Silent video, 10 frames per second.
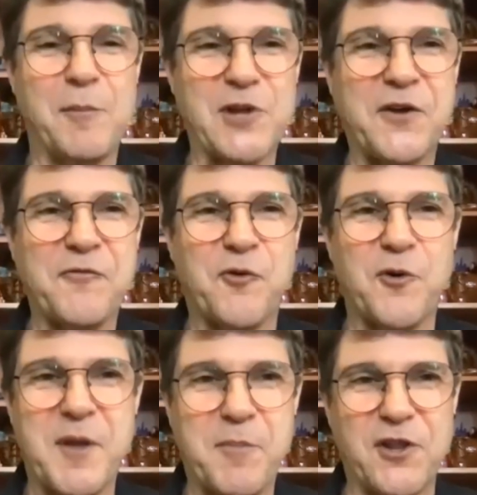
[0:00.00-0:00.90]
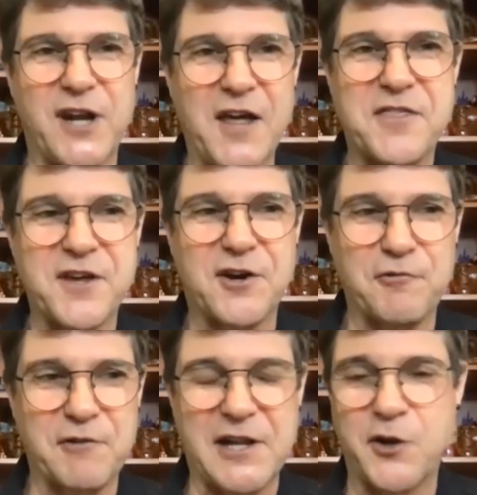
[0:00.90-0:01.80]
I'm looking for people that I think
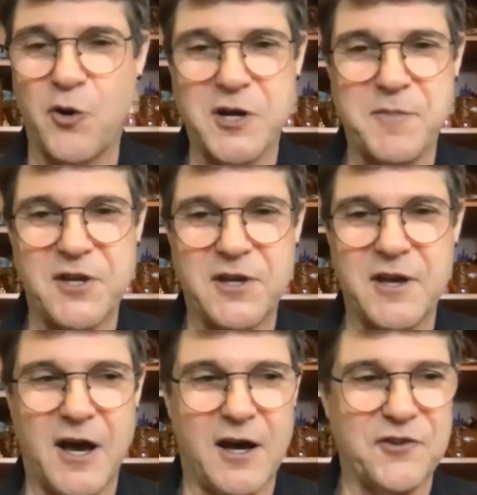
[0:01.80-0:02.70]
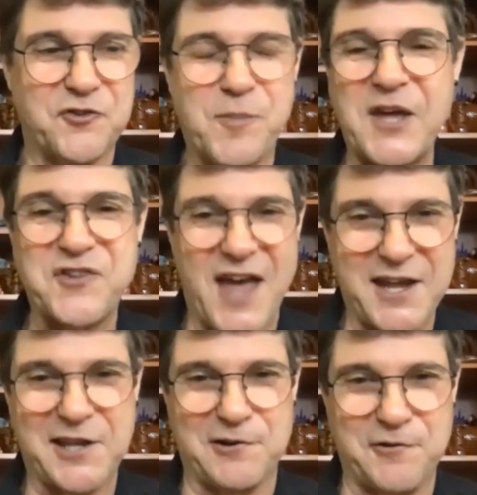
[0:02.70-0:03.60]
are really going to be a
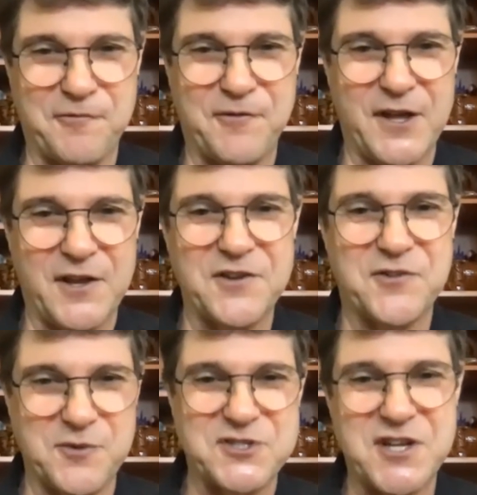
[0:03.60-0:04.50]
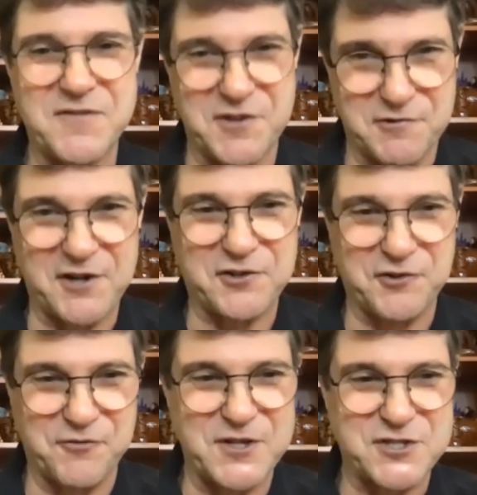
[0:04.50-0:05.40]
spectacular fit to achieve the
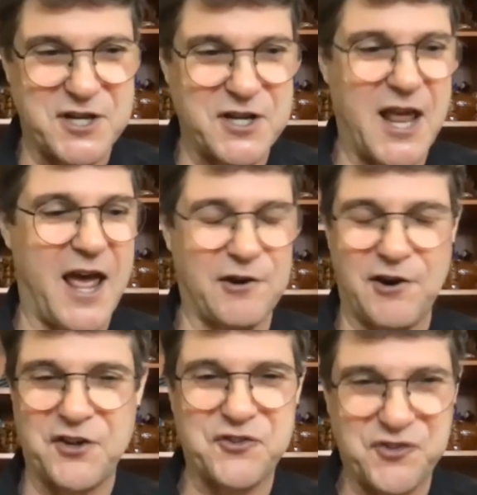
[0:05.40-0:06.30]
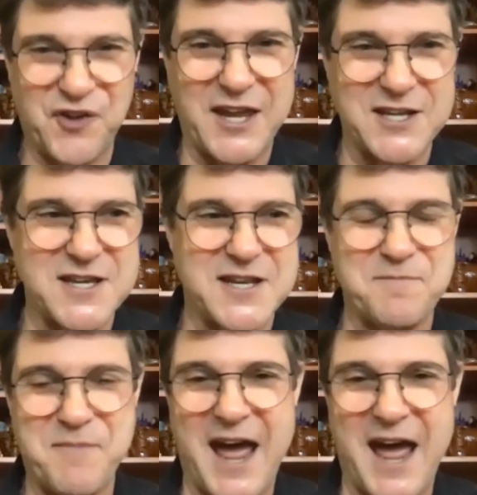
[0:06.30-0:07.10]
director's vision and are excited and